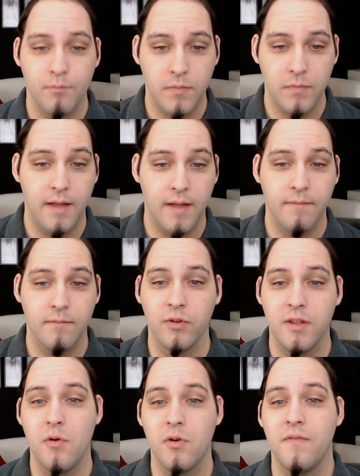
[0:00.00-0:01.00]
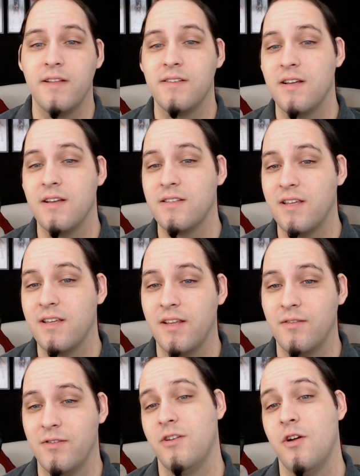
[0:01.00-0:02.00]
It really motivates us.
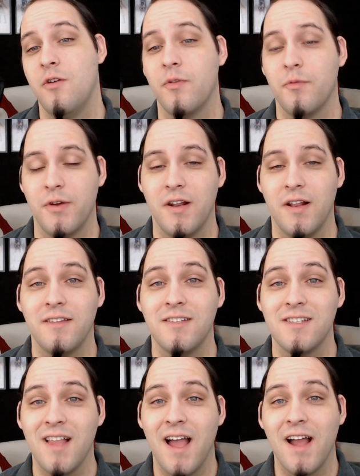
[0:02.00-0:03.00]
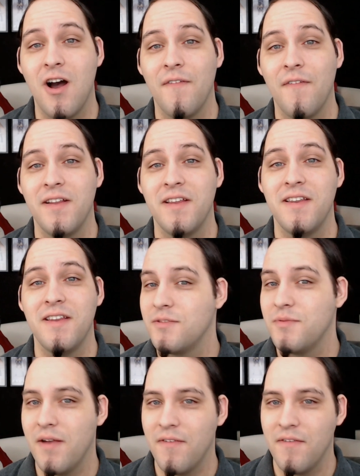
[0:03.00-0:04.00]
We're not allowed to slack off any day because we
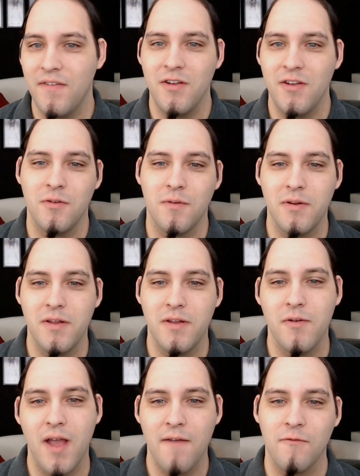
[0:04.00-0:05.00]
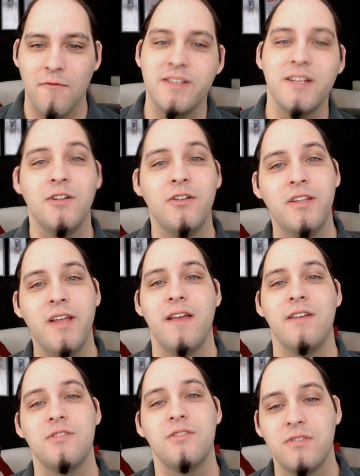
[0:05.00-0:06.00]
have a video to put out every single day,
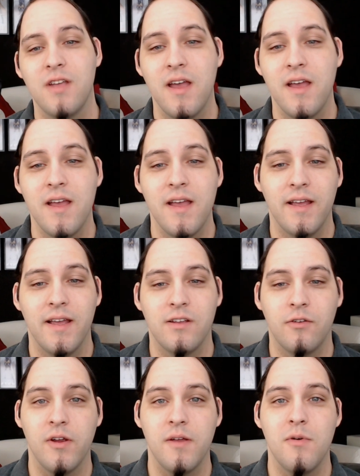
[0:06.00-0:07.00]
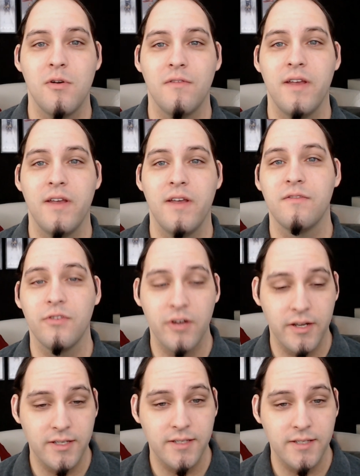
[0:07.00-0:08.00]
so it's a great motivation for
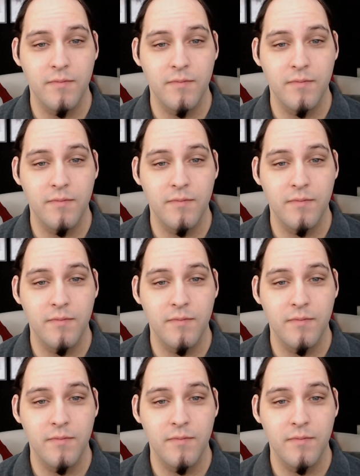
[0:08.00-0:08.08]
us.